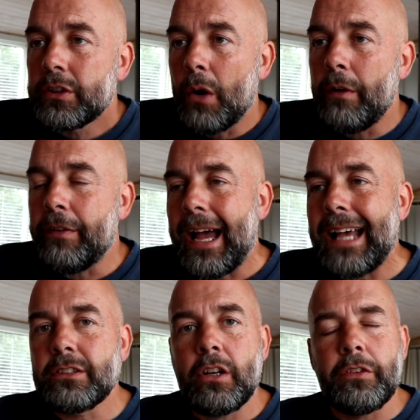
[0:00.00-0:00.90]
So if it
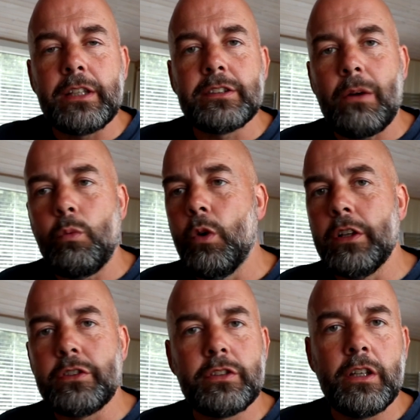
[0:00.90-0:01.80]
has got things like
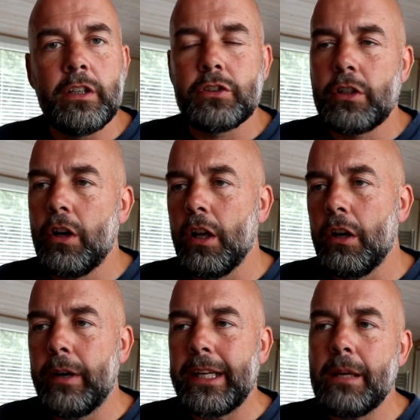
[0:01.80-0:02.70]
word search,
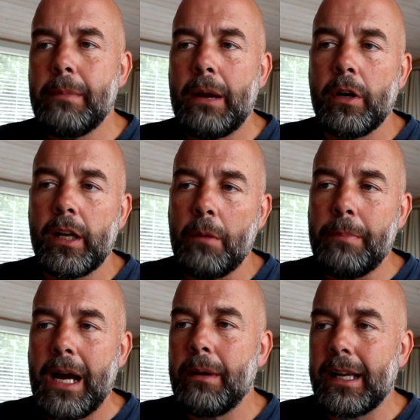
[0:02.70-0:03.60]
colouring, you may want to go
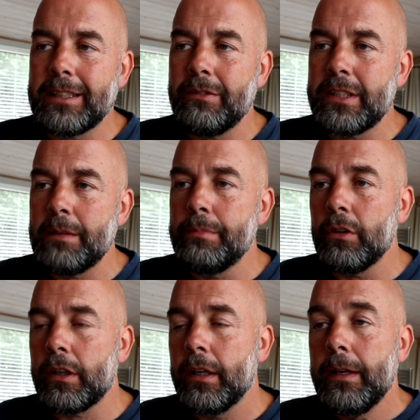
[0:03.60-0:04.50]
Bible activity
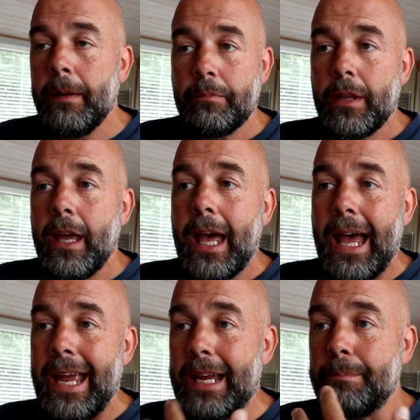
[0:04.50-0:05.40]
book,
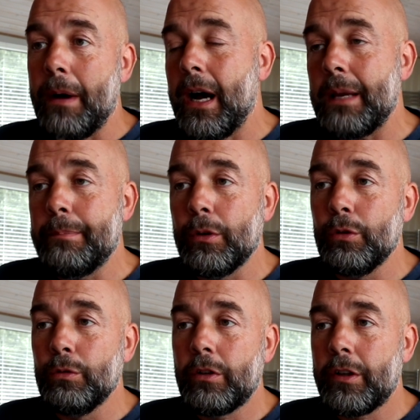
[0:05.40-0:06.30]
a
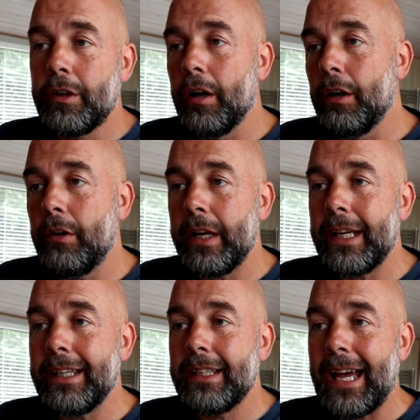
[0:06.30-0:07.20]
Bible,
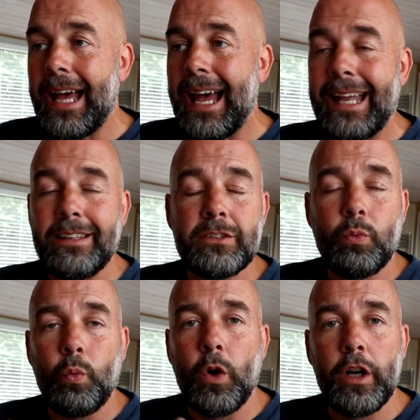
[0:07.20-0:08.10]
colouring and
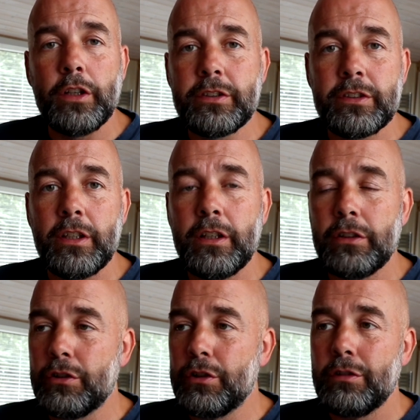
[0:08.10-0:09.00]
word
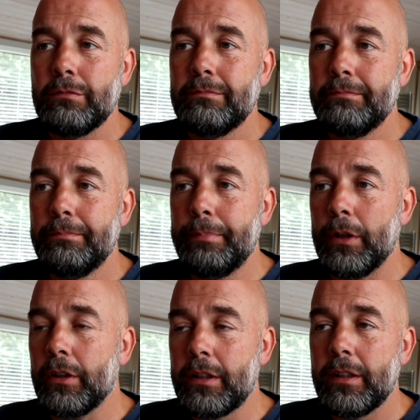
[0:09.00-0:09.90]
search
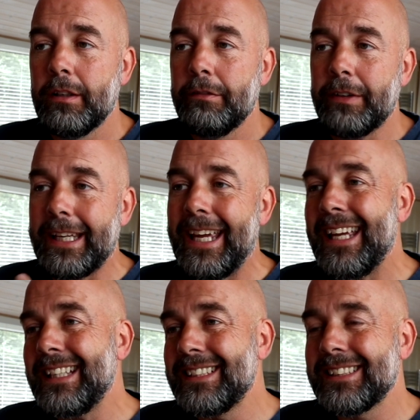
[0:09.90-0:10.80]
book for
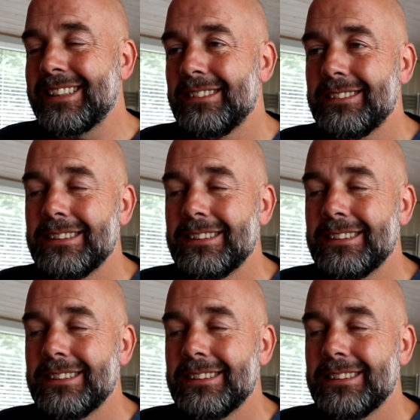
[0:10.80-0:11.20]
kids